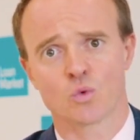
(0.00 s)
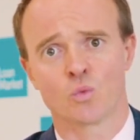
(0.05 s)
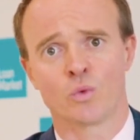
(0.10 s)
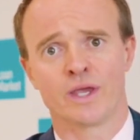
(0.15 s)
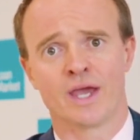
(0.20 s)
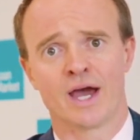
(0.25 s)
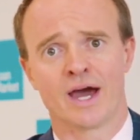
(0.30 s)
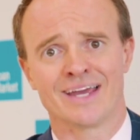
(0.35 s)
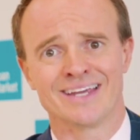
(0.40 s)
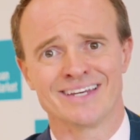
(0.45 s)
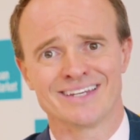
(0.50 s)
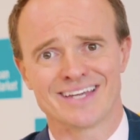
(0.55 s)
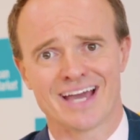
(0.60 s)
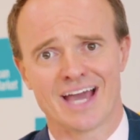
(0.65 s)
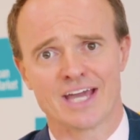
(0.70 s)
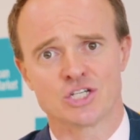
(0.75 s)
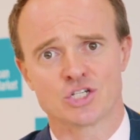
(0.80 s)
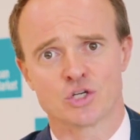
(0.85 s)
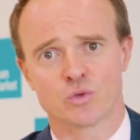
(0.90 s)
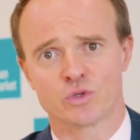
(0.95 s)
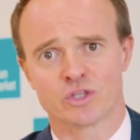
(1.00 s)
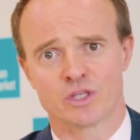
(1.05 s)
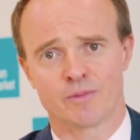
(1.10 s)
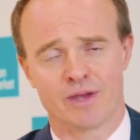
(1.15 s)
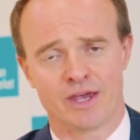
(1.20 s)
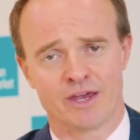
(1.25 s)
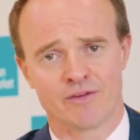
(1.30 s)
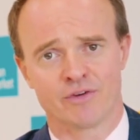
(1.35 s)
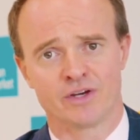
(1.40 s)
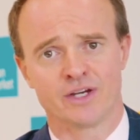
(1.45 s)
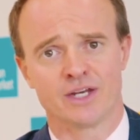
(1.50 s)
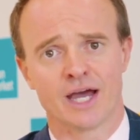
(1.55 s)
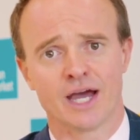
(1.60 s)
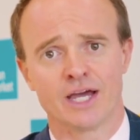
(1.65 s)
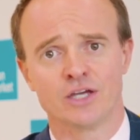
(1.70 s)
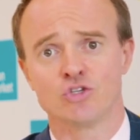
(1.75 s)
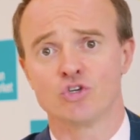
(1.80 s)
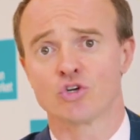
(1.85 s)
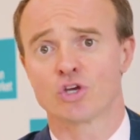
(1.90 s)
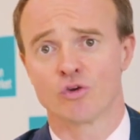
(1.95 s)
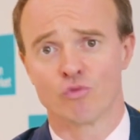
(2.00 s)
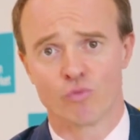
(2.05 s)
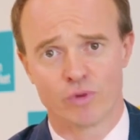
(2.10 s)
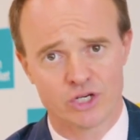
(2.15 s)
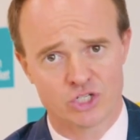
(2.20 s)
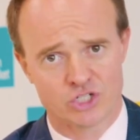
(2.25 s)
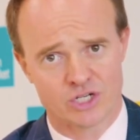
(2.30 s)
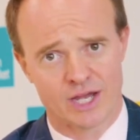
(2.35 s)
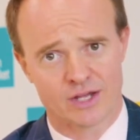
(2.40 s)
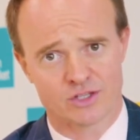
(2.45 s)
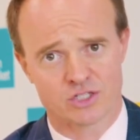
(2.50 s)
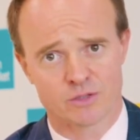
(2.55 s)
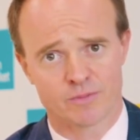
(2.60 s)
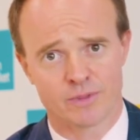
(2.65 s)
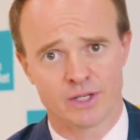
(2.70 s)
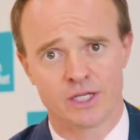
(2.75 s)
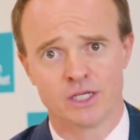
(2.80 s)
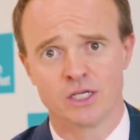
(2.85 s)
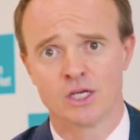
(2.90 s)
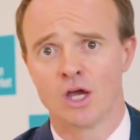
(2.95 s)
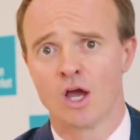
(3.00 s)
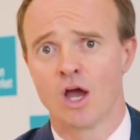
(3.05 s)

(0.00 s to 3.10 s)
We are engaging with them every day. You can reach out to me.